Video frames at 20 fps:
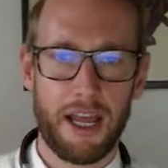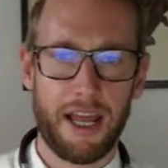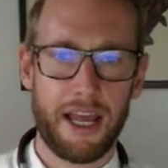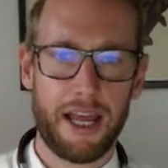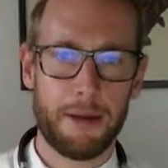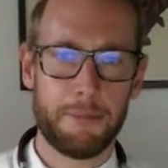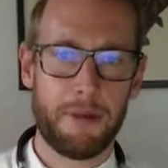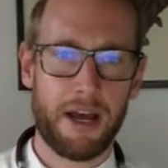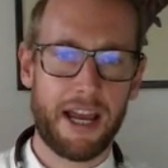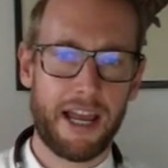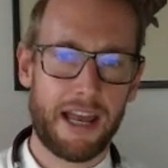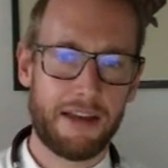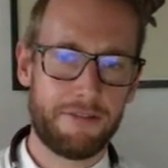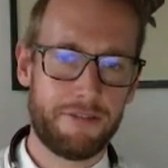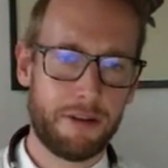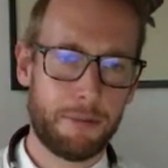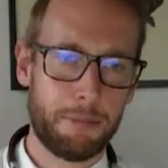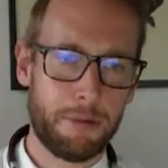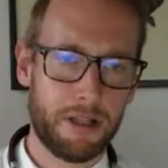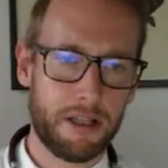I have
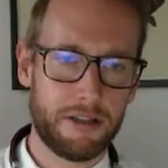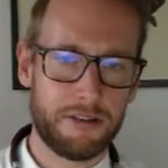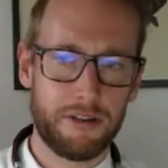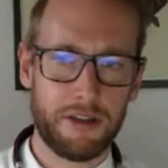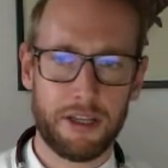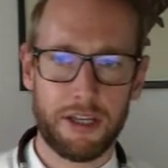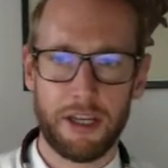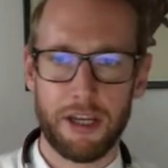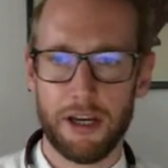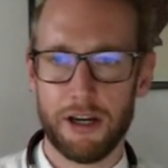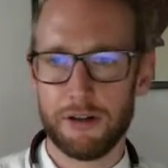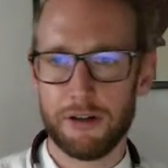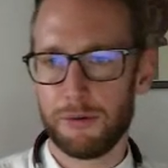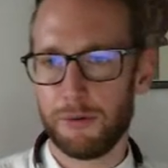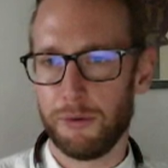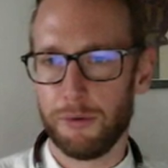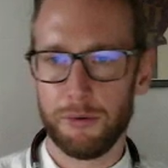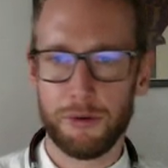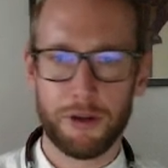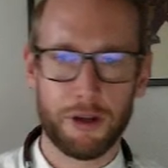the ability here
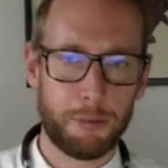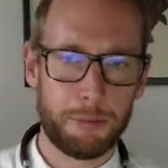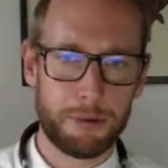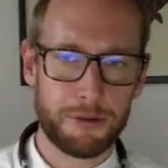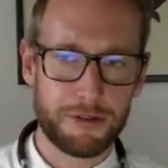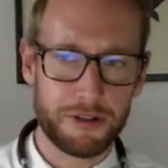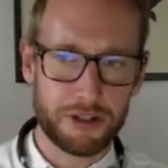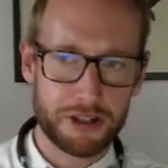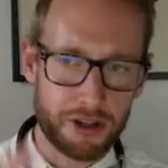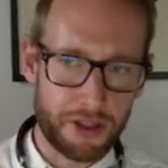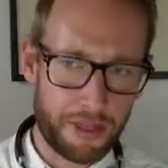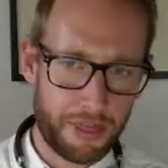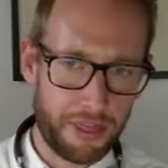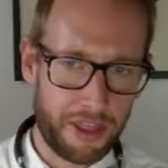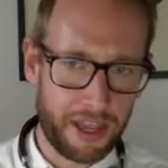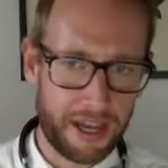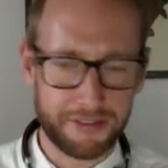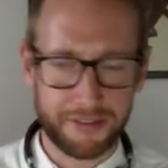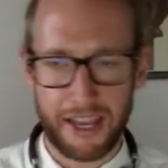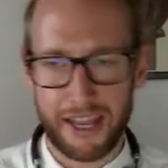to, position
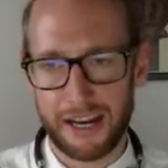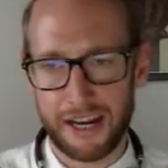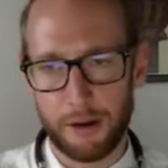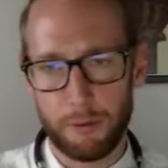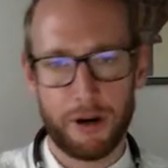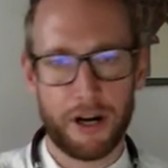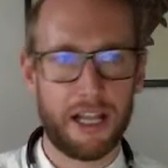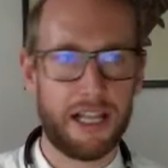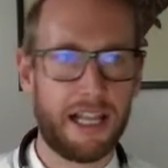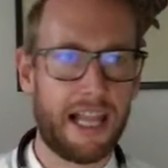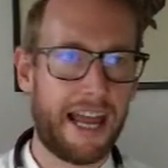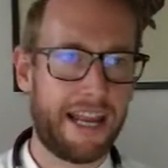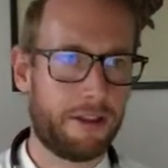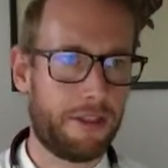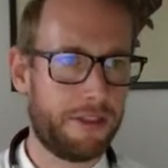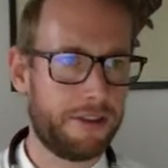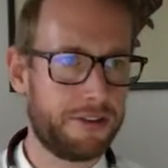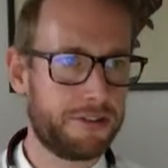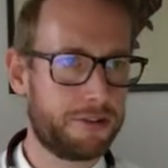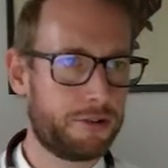things anywhere I like on
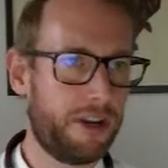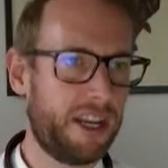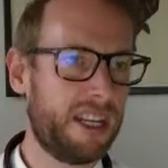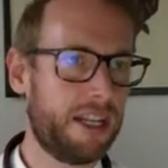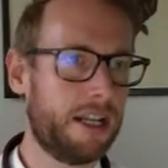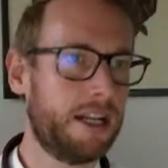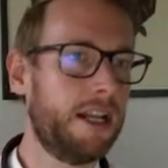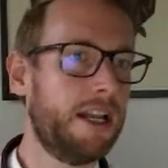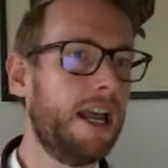the screen.